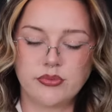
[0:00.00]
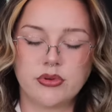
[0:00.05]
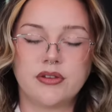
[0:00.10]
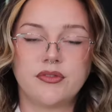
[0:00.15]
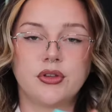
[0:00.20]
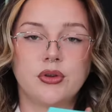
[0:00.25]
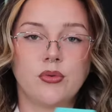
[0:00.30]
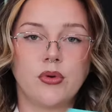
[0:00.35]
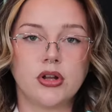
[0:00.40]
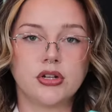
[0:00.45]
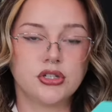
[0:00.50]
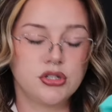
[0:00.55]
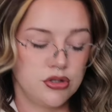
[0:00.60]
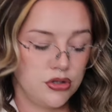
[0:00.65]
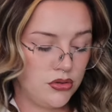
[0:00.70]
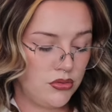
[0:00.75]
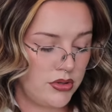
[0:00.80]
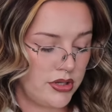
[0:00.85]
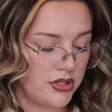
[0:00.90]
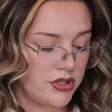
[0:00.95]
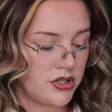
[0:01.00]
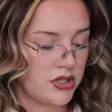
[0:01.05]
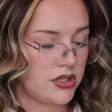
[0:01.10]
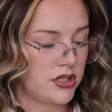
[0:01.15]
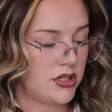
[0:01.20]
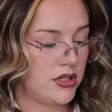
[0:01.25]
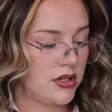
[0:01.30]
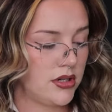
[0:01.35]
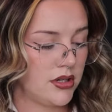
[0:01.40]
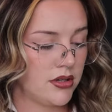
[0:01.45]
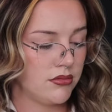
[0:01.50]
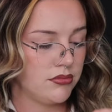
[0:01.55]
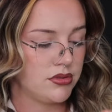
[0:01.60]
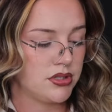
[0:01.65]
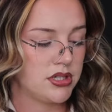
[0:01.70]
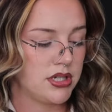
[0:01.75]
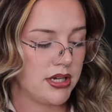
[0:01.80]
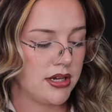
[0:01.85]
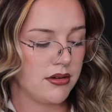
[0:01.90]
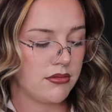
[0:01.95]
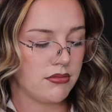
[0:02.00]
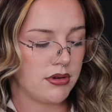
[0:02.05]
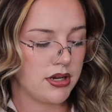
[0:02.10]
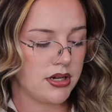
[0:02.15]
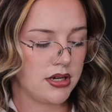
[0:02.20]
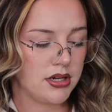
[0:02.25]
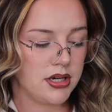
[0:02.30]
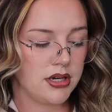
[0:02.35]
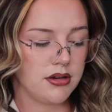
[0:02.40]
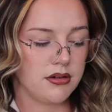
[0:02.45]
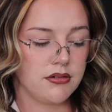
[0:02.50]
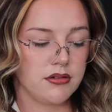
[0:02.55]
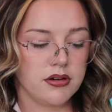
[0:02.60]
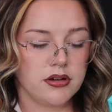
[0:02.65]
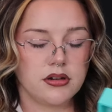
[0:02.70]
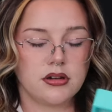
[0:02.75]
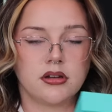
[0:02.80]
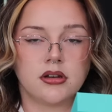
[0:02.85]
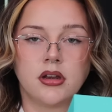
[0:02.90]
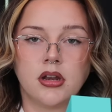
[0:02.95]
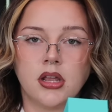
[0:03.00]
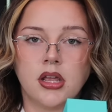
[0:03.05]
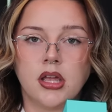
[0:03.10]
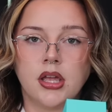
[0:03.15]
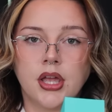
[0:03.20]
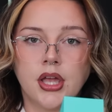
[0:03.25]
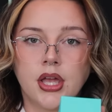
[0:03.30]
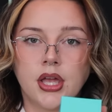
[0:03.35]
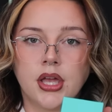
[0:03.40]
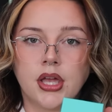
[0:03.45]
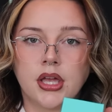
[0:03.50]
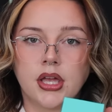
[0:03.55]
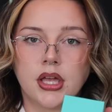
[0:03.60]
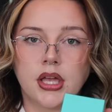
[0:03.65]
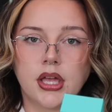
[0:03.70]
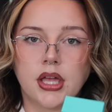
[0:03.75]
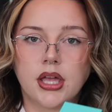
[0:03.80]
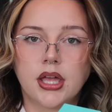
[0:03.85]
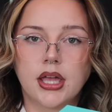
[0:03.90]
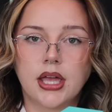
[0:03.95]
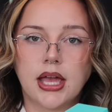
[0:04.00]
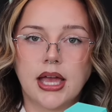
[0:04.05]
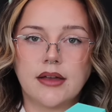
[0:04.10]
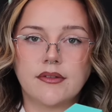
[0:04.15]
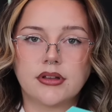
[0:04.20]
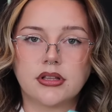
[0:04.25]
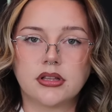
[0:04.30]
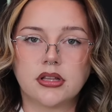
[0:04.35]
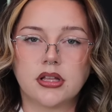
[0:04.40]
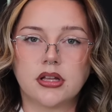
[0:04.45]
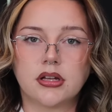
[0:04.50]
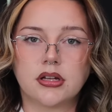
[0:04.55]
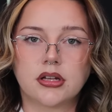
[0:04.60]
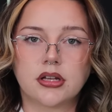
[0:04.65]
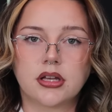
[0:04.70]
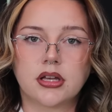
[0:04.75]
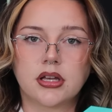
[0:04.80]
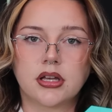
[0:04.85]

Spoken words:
but if you want to, you could just, you know, stick it right in here and have it look,